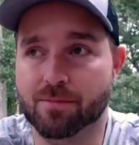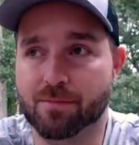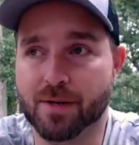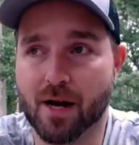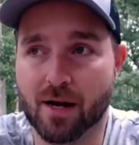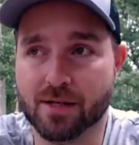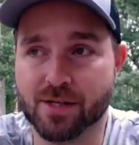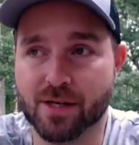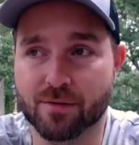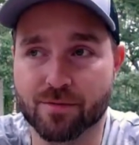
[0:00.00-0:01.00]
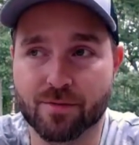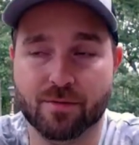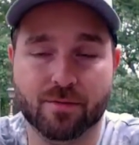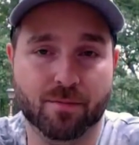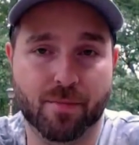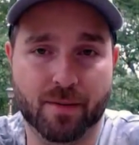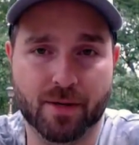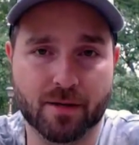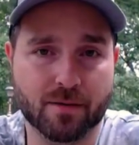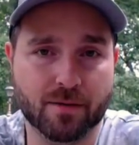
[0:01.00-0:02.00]
because of
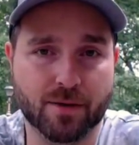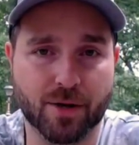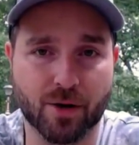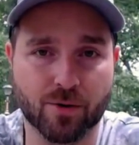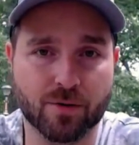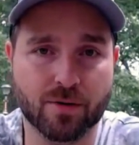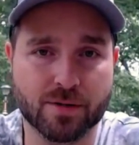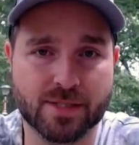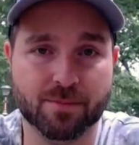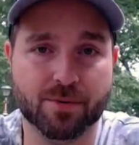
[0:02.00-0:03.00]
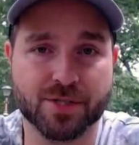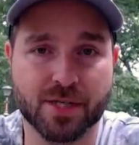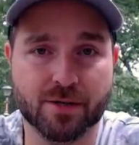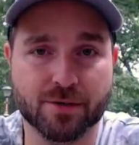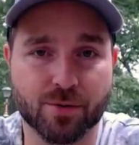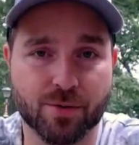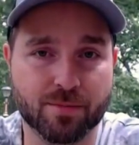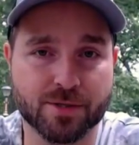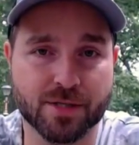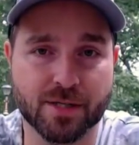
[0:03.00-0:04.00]
maybe, 10% or
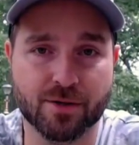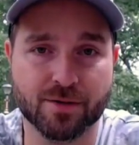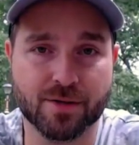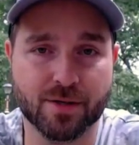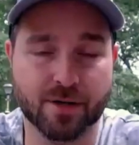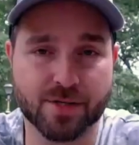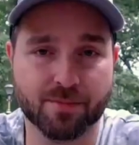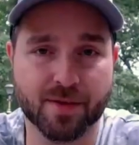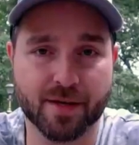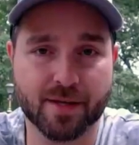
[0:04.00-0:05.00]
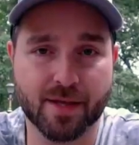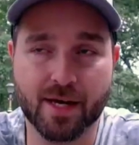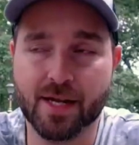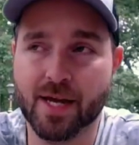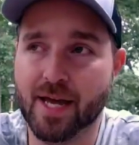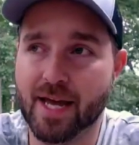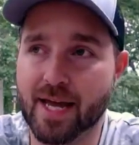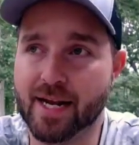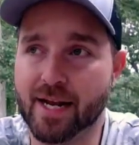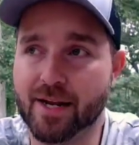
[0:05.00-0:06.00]
20% or, something like that.
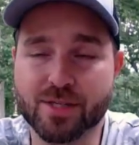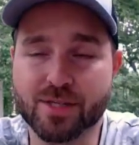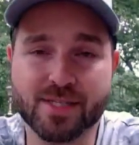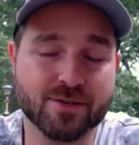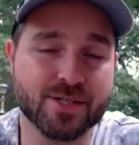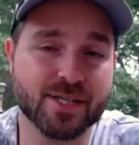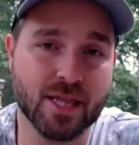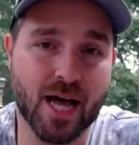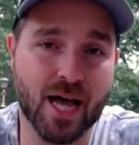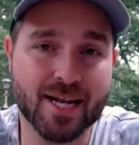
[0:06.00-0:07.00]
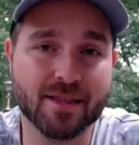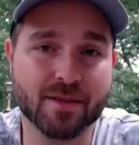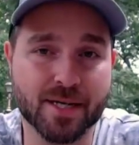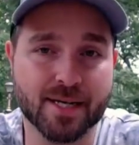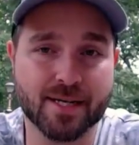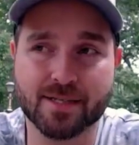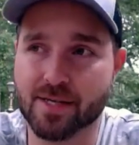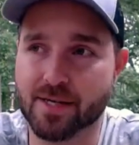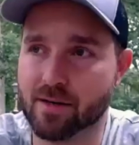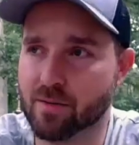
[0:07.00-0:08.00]
And I know it sounds like a lot in the beginning.
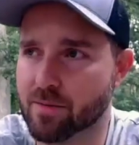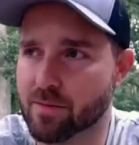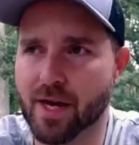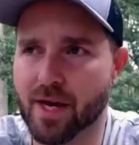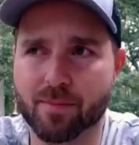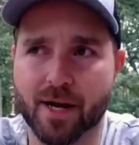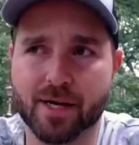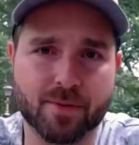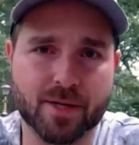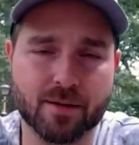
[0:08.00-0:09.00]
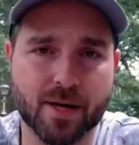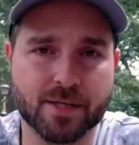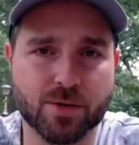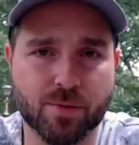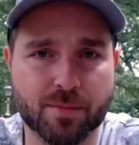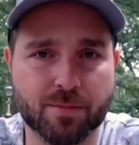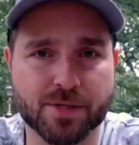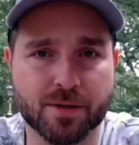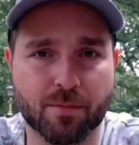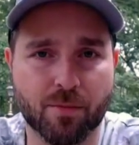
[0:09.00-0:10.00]
It's like, yeah, but I could be getting paid
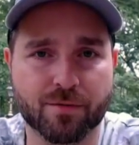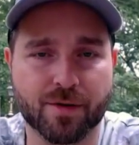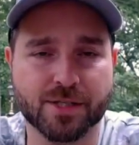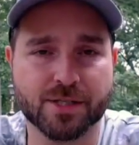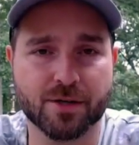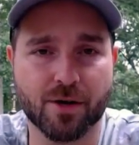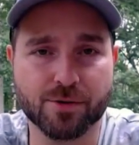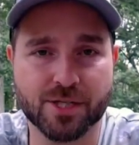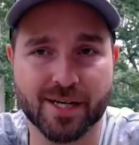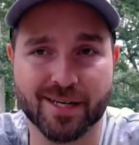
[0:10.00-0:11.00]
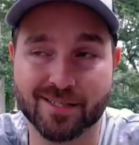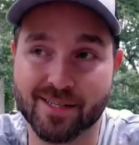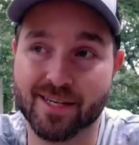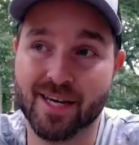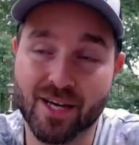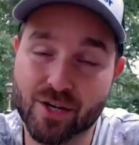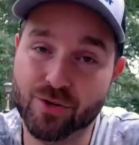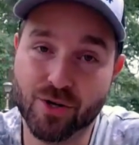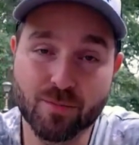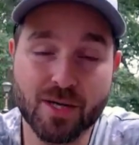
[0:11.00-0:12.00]
20% more if I just negotiate. And it's like,
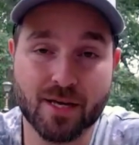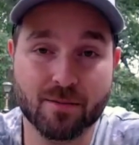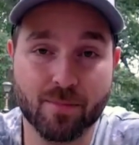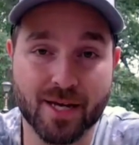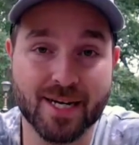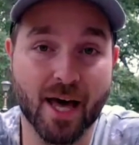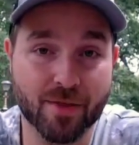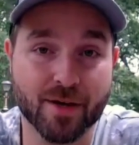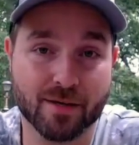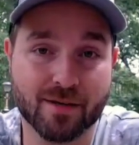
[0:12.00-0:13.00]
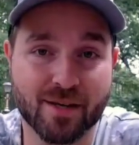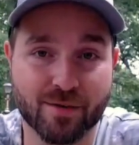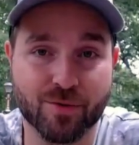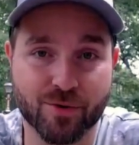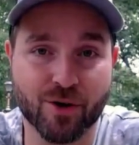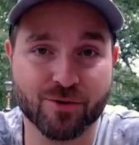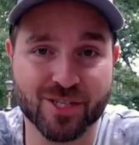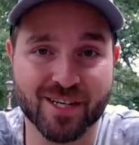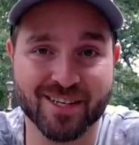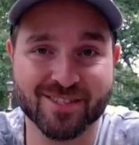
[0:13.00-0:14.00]
you could be getting paid nothing if you
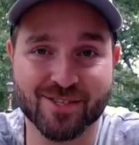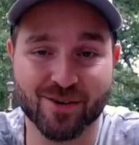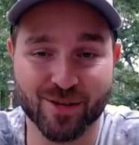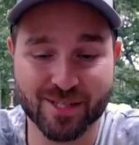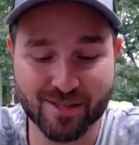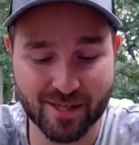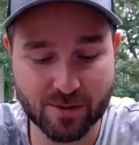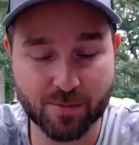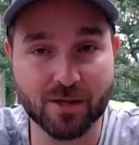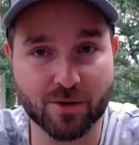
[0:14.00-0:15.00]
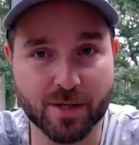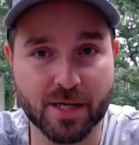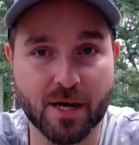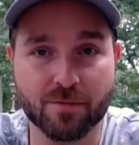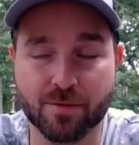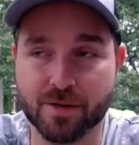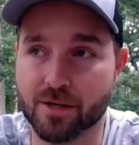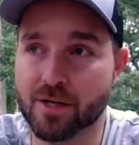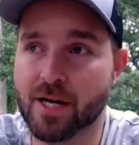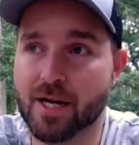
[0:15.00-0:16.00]
negotiate. So let's be a little bit careful
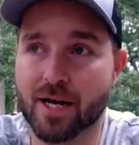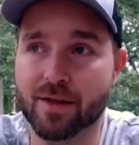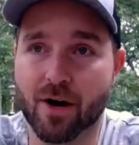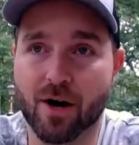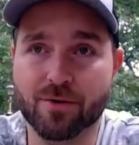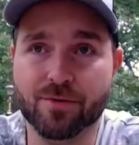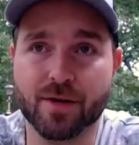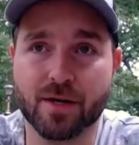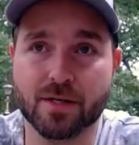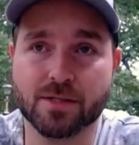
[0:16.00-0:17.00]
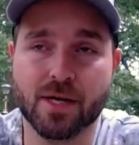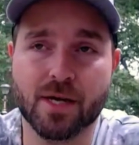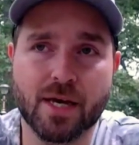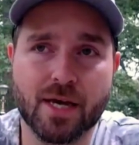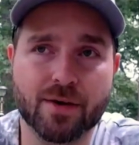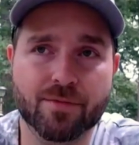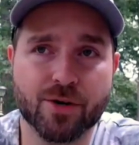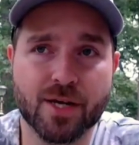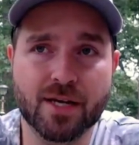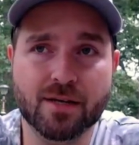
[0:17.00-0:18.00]
here. And the other thing is, if you're
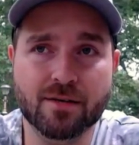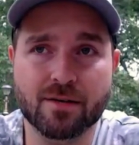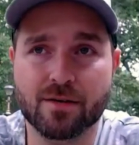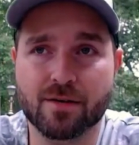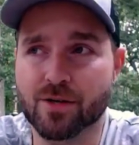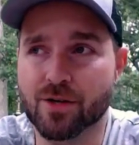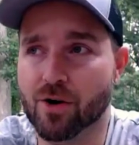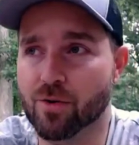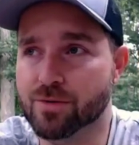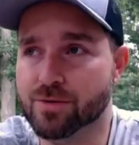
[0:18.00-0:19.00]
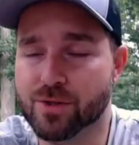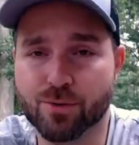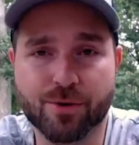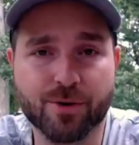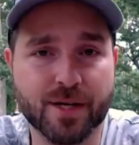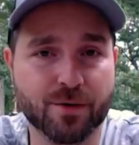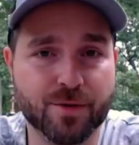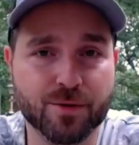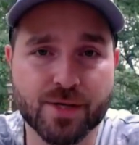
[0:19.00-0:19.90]
getting, 2 or 3 interviews